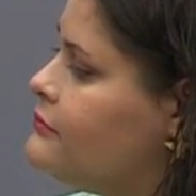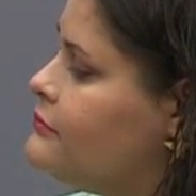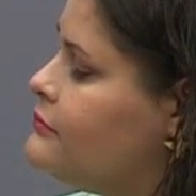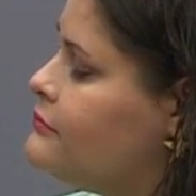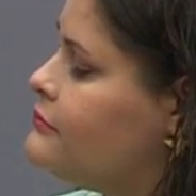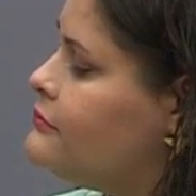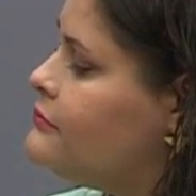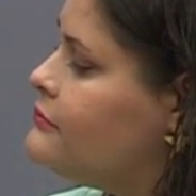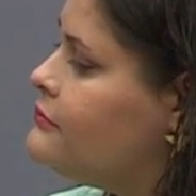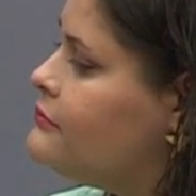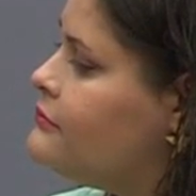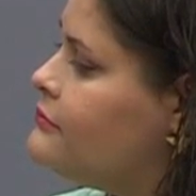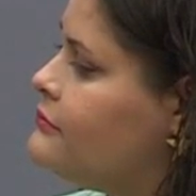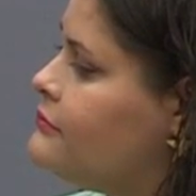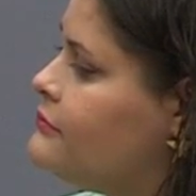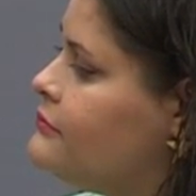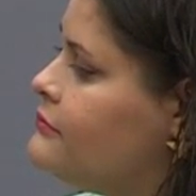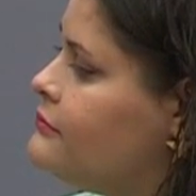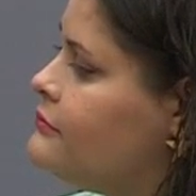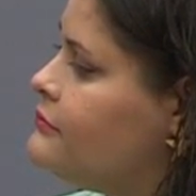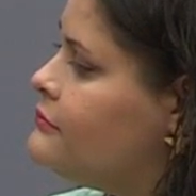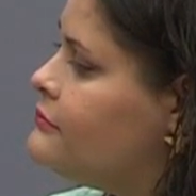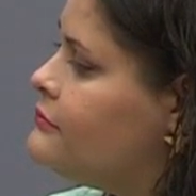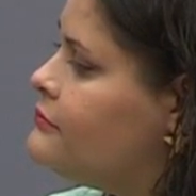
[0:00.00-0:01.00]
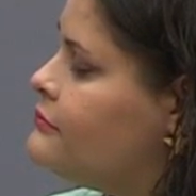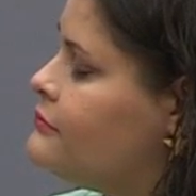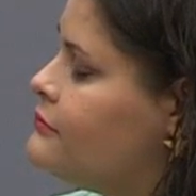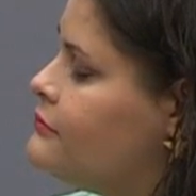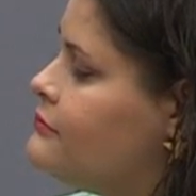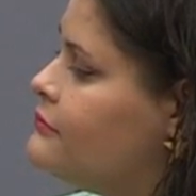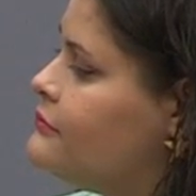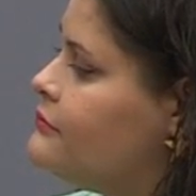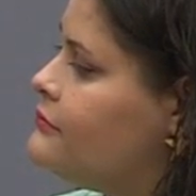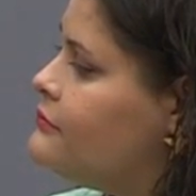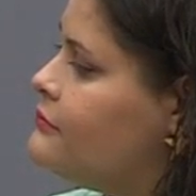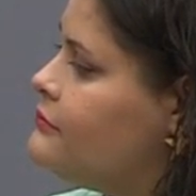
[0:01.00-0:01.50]

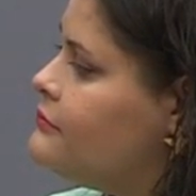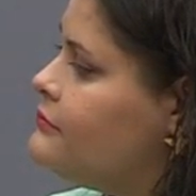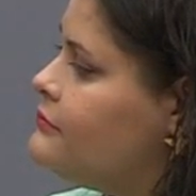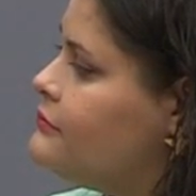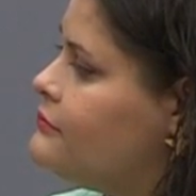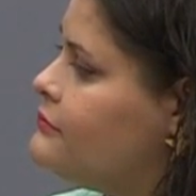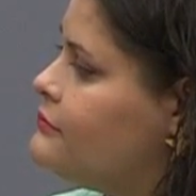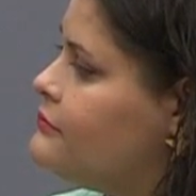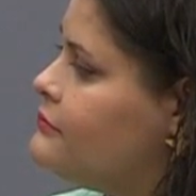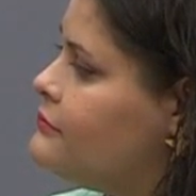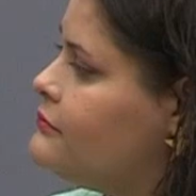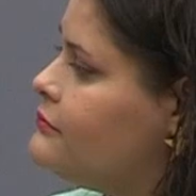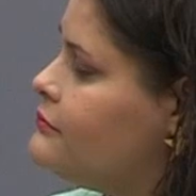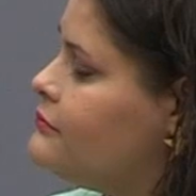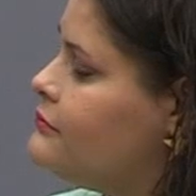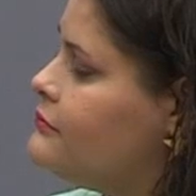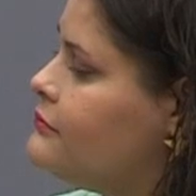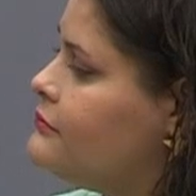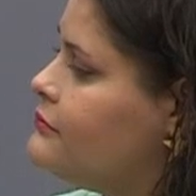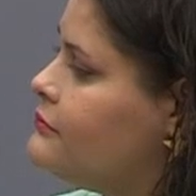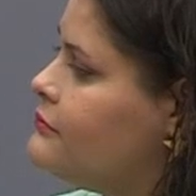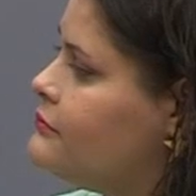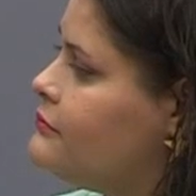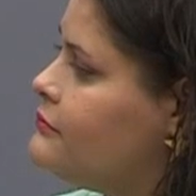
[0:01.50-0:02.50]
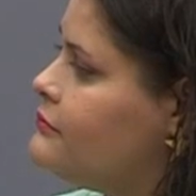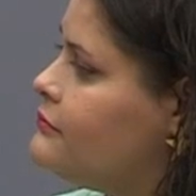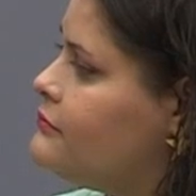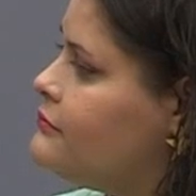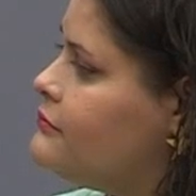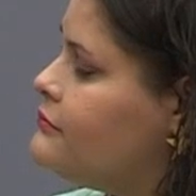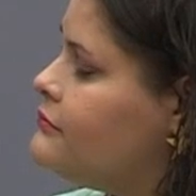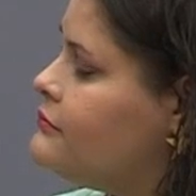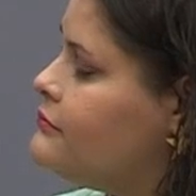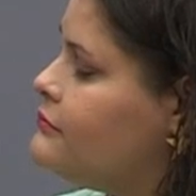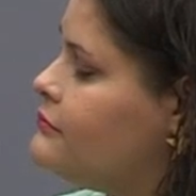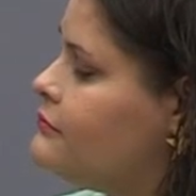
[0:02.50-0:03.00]

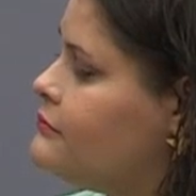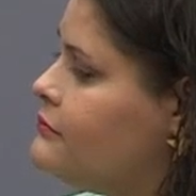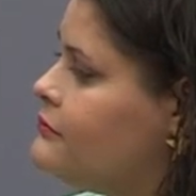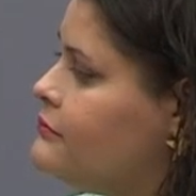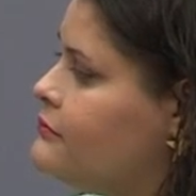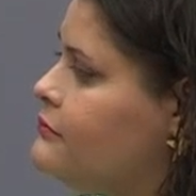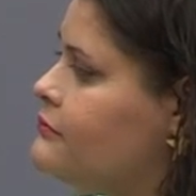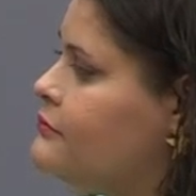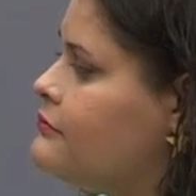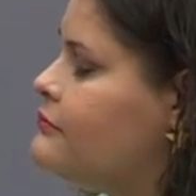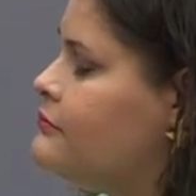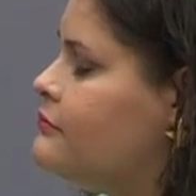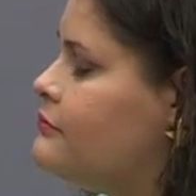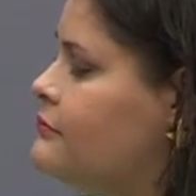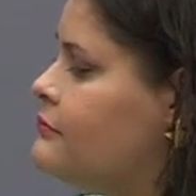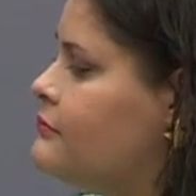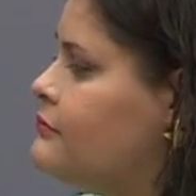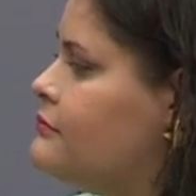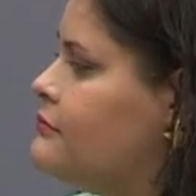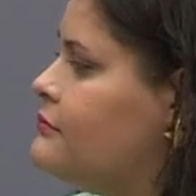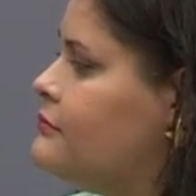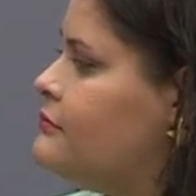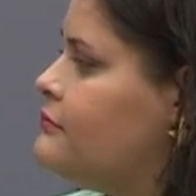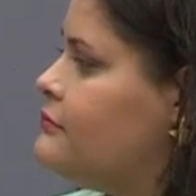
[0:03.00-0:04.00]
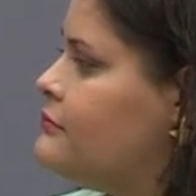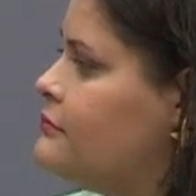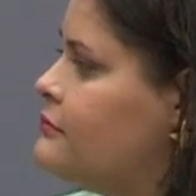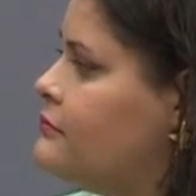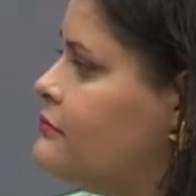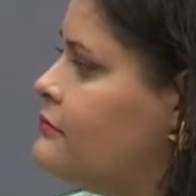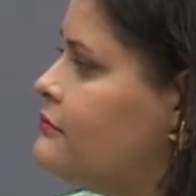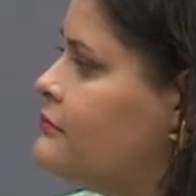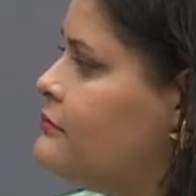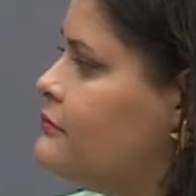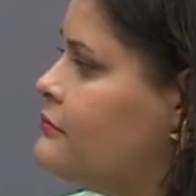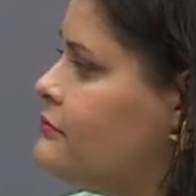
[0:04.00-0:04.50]

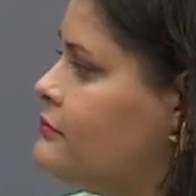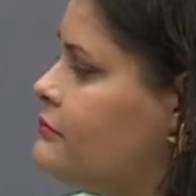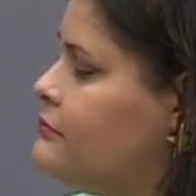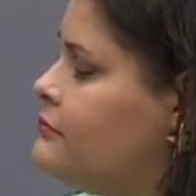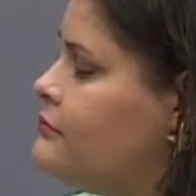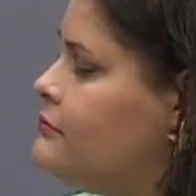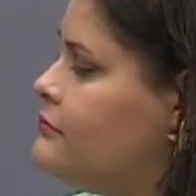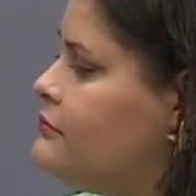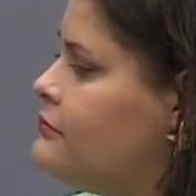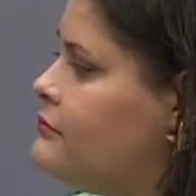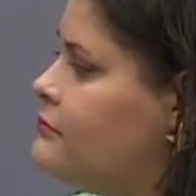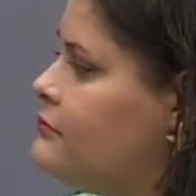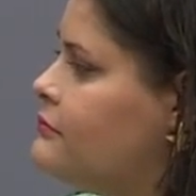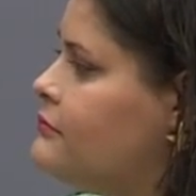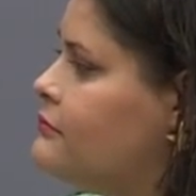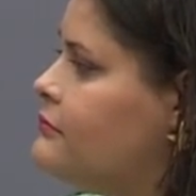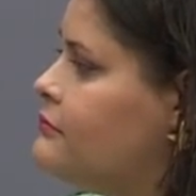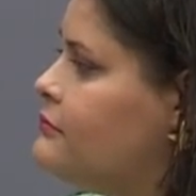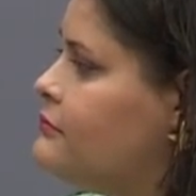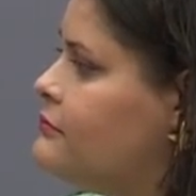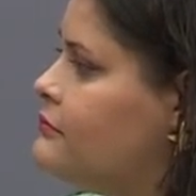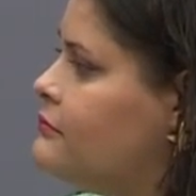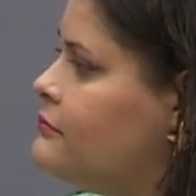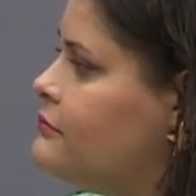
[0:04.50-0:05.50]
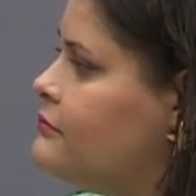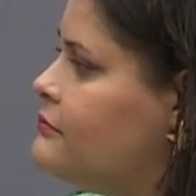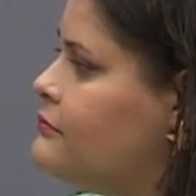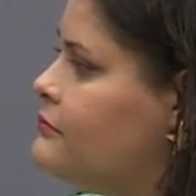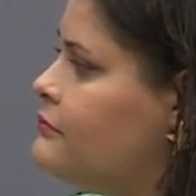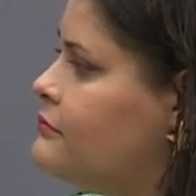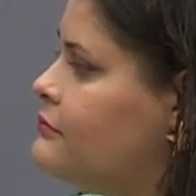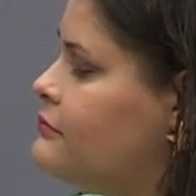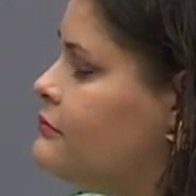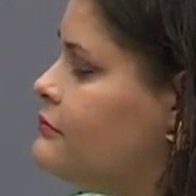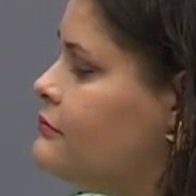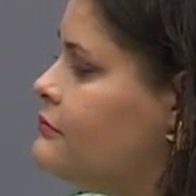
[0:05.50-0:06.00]

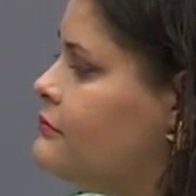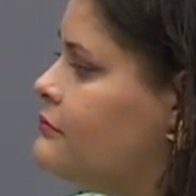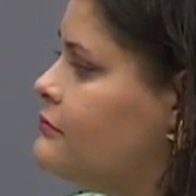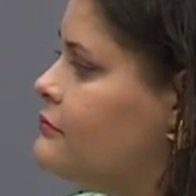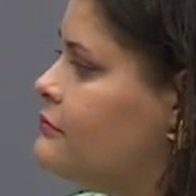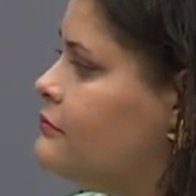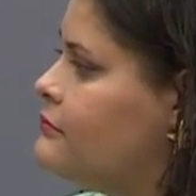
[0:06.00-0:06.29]
The person shown says nothing.